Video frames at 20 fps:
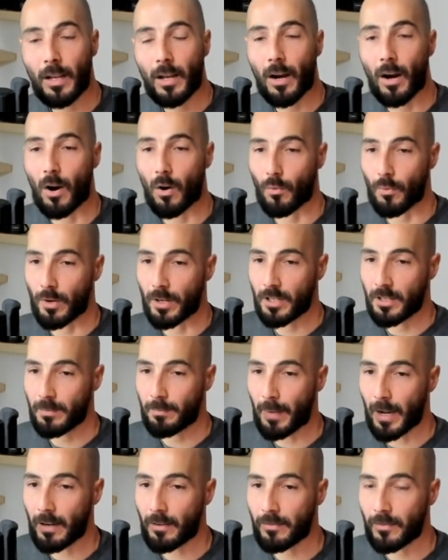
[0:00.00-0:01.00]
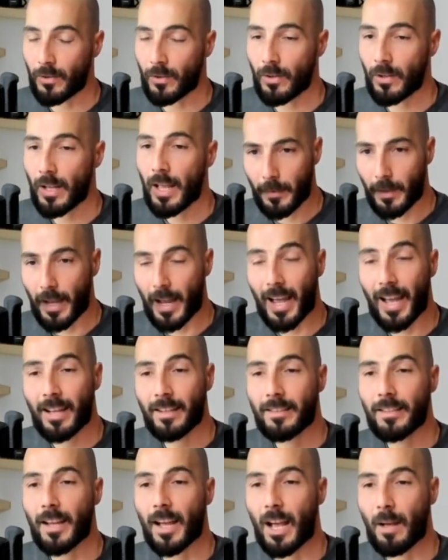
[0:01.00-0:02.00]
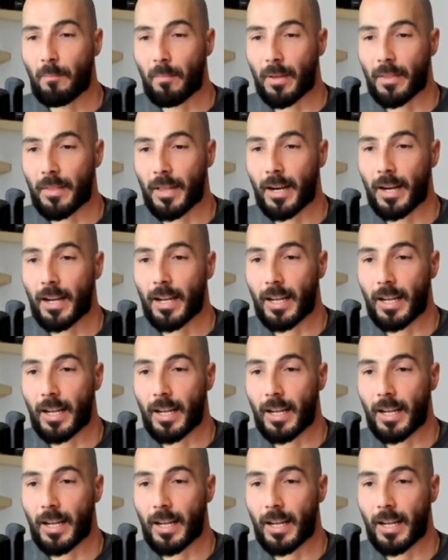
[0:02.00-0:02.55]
are respectful, and empathetic